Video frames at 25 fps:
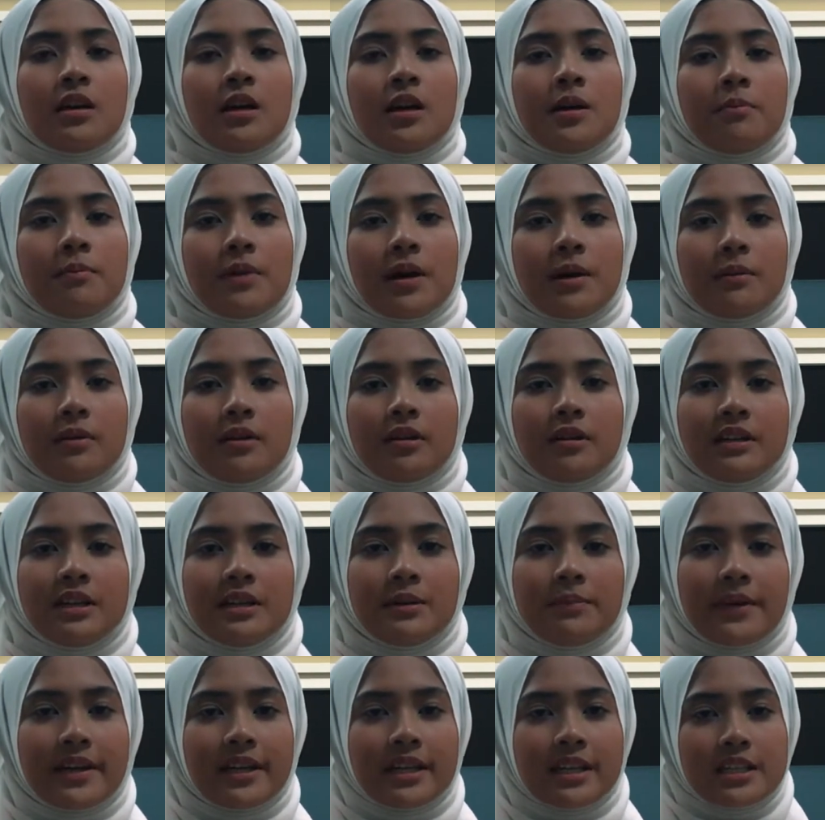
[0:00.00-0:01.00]
Memory
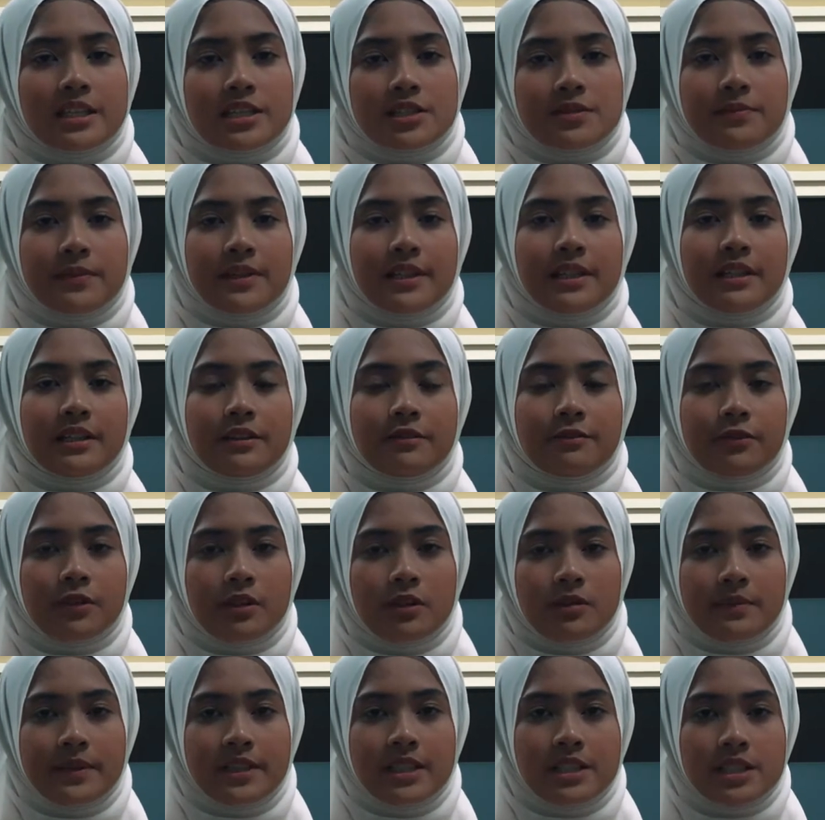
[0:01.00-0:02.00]
management
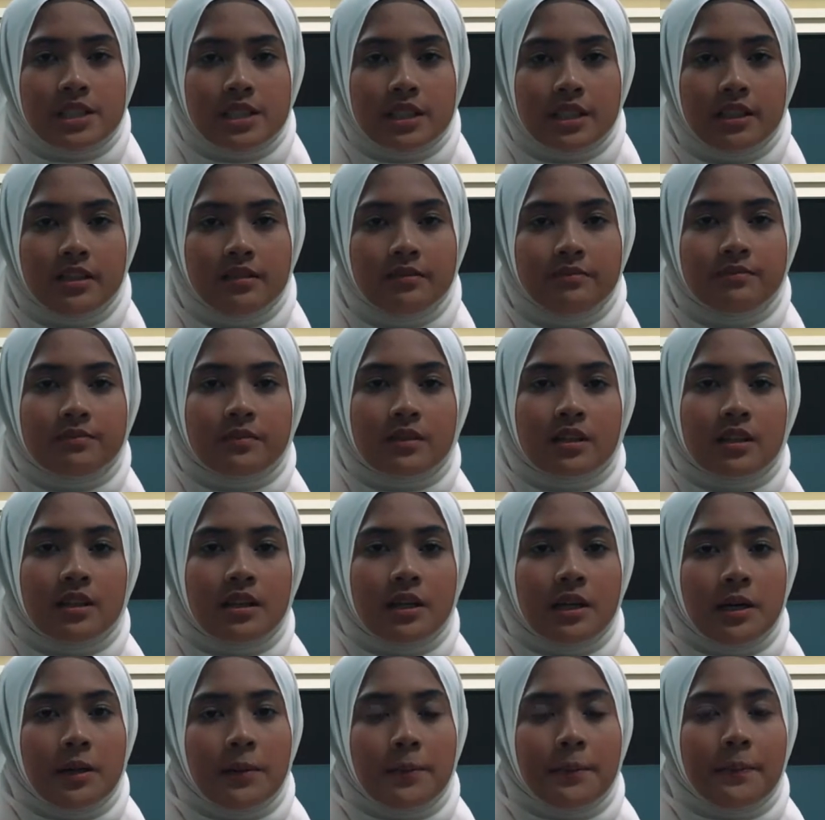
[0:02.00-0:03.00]
information,
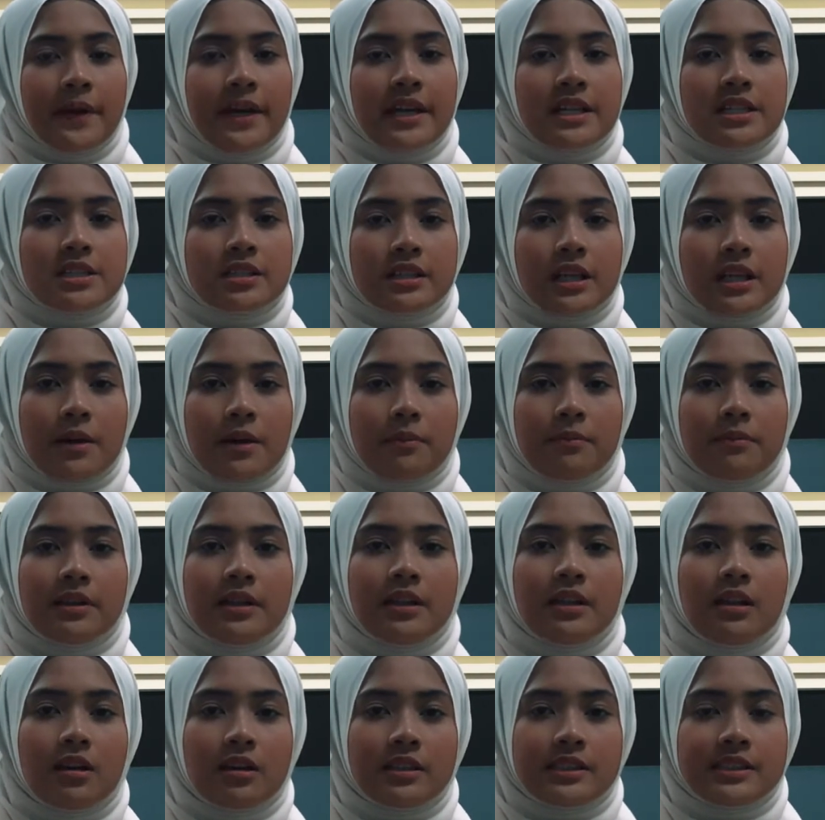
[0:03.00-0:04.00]
page table
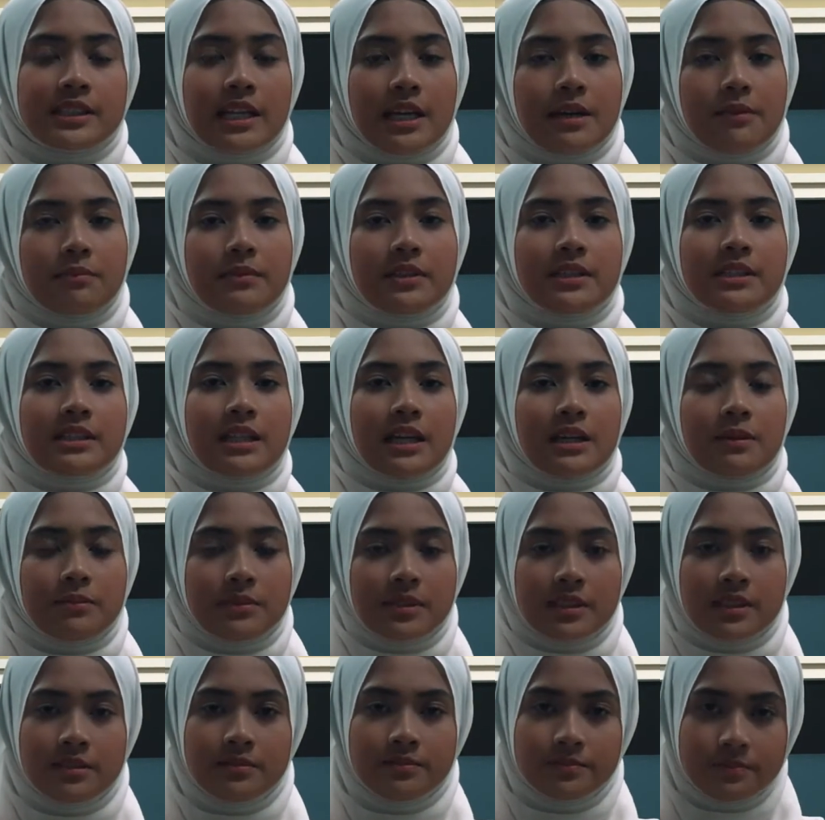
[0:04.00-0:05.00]
or segment
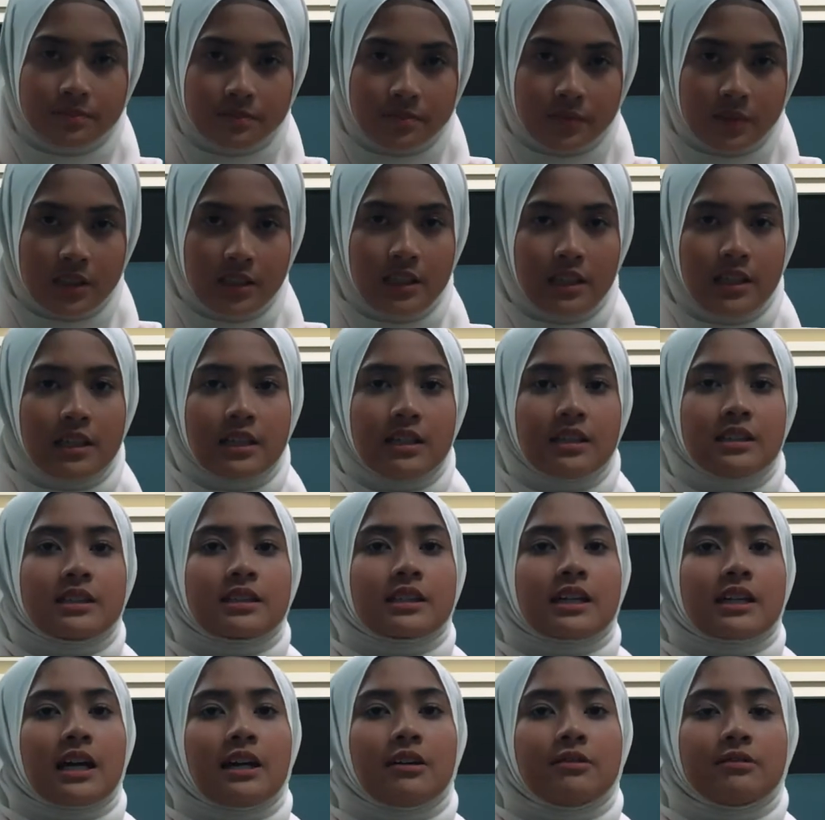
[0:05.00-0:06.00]
table,
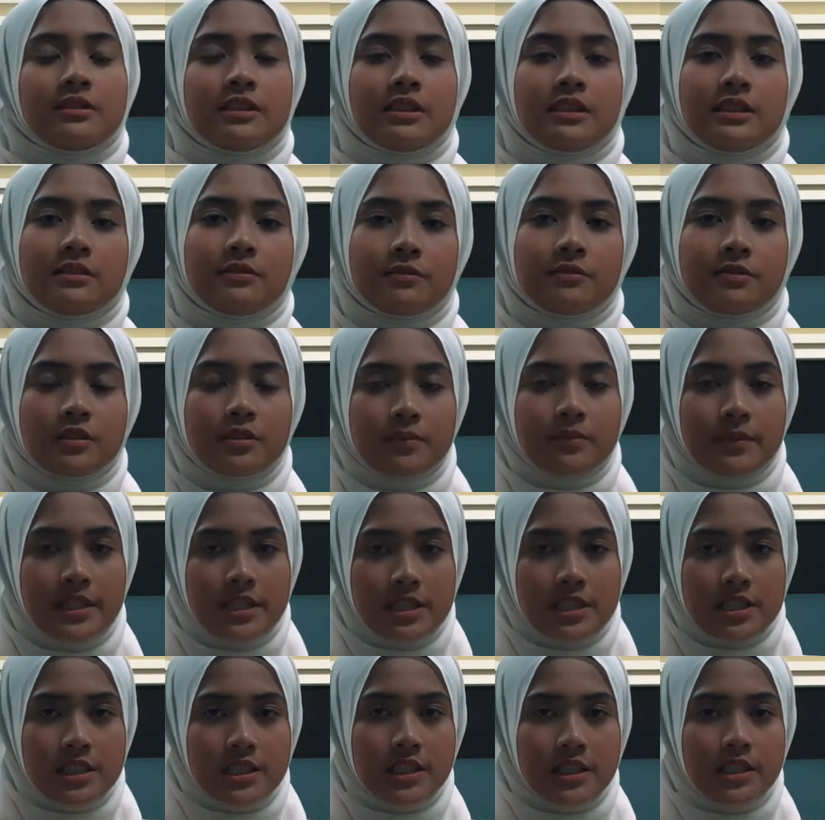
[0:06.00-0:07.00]
accounting
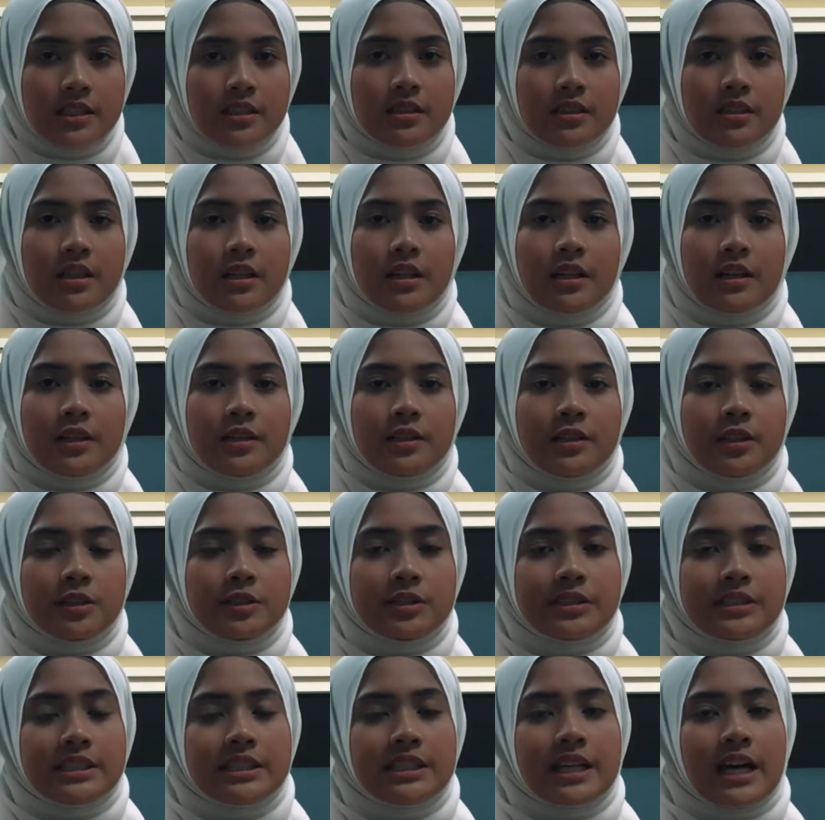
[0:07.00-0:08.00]
information,
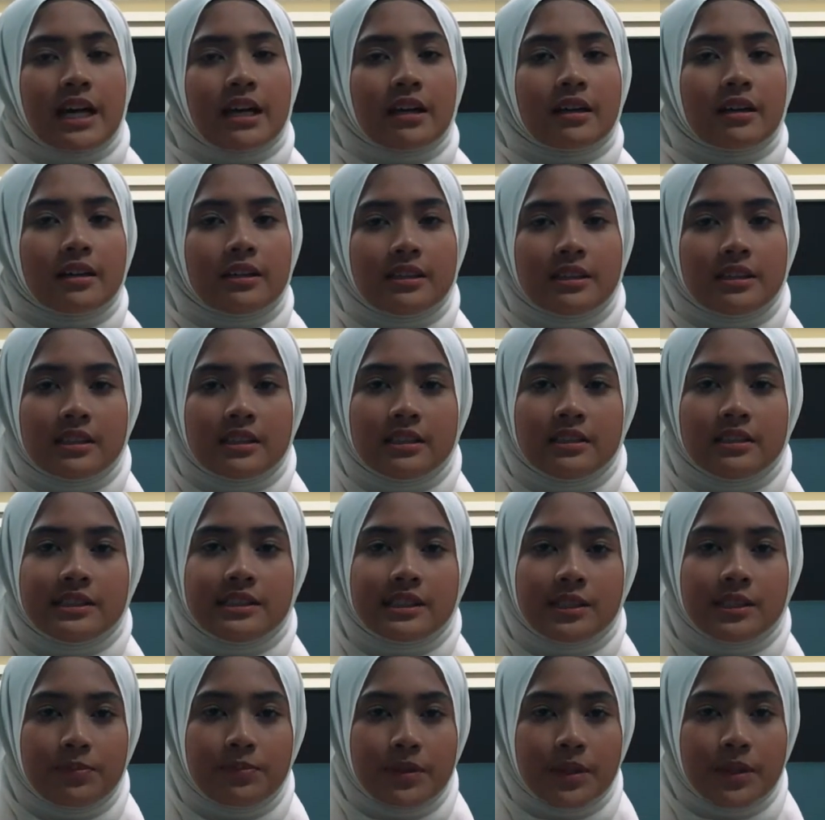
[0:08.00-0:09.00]
user and kernel
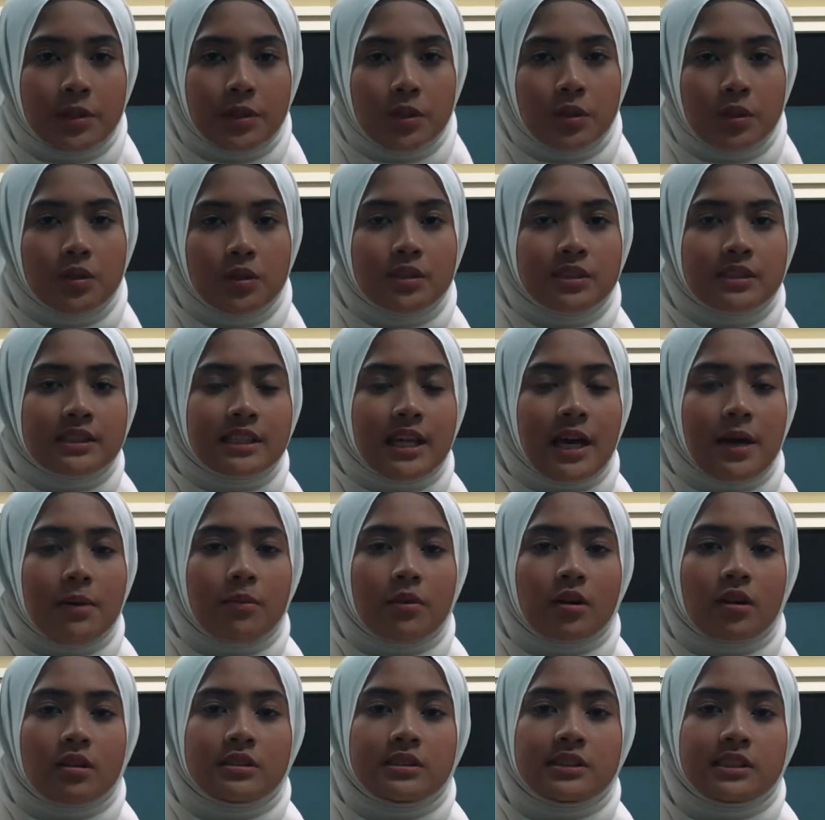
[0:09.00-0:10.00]
CPU, time
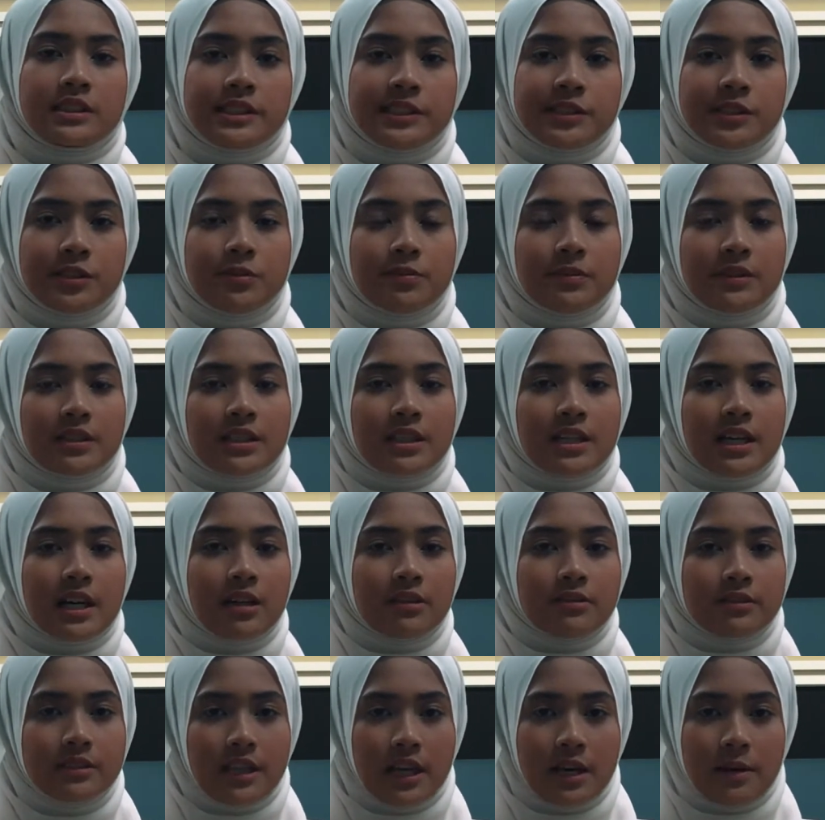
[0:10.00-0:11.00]
consumed
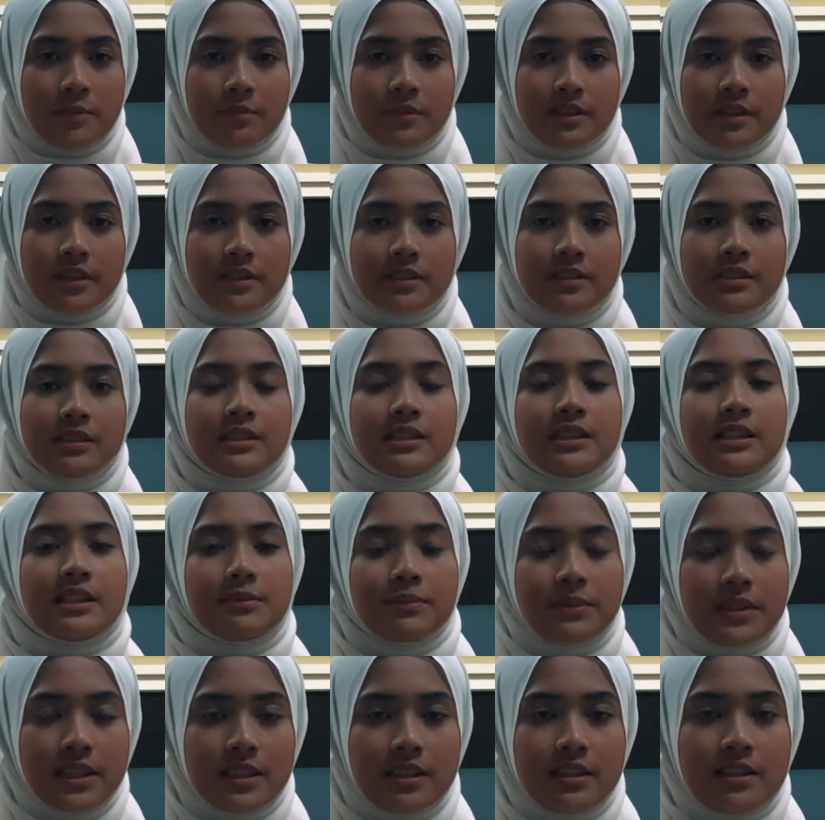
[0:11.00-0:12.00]
account number
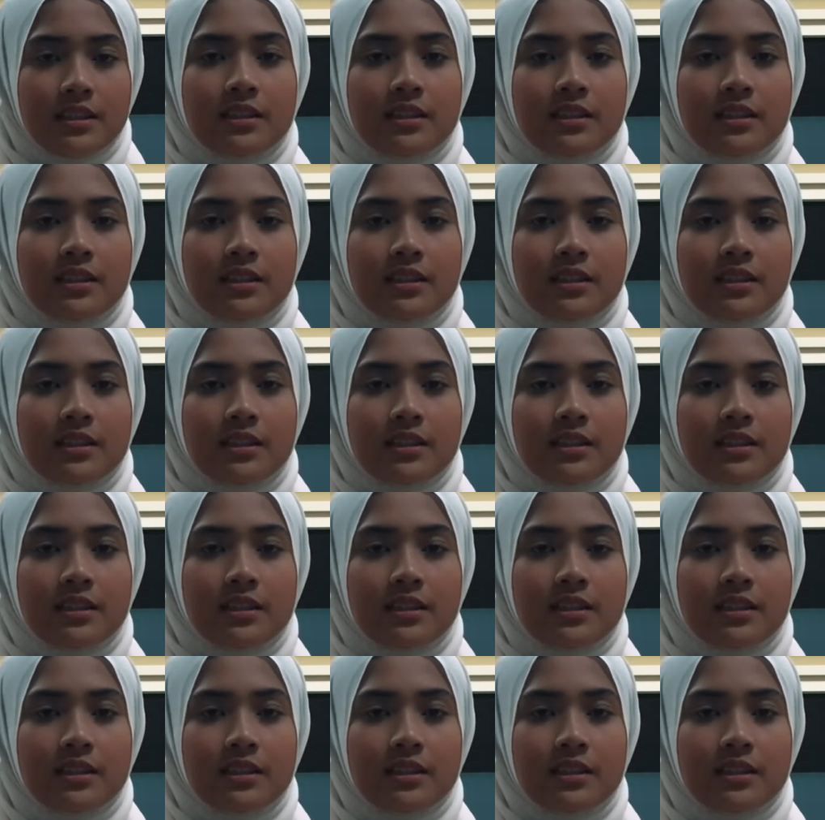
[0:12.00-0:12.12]
limit.